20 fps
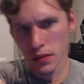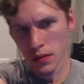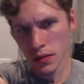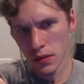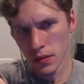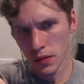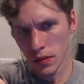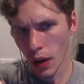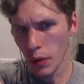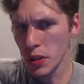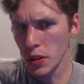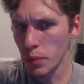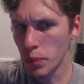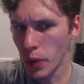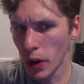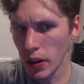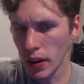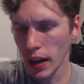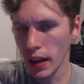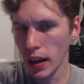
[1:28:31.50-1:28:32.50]
That was a
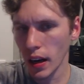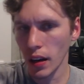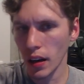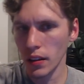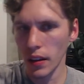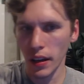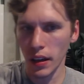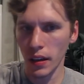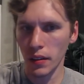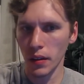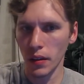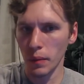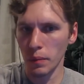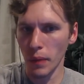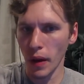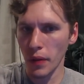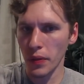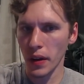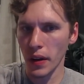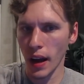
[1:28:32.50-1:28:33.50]
burn I got like a, a
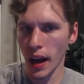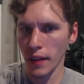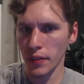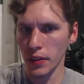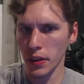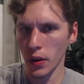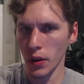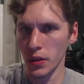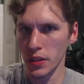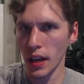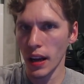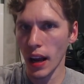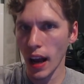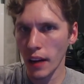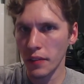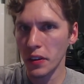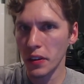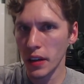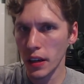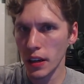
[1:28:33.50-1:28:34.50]
month and a half ago. Is that
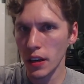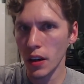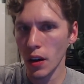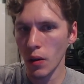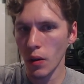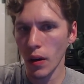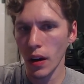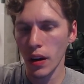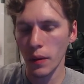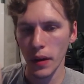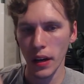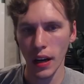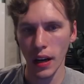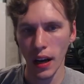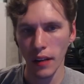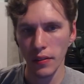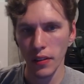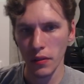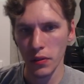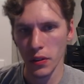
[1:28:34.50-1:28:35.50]
ever going to go away or am I going to have
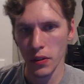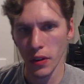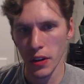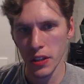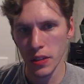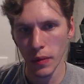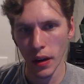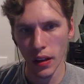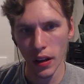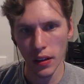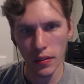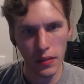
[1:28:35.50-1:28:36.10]
that for the rest of my life?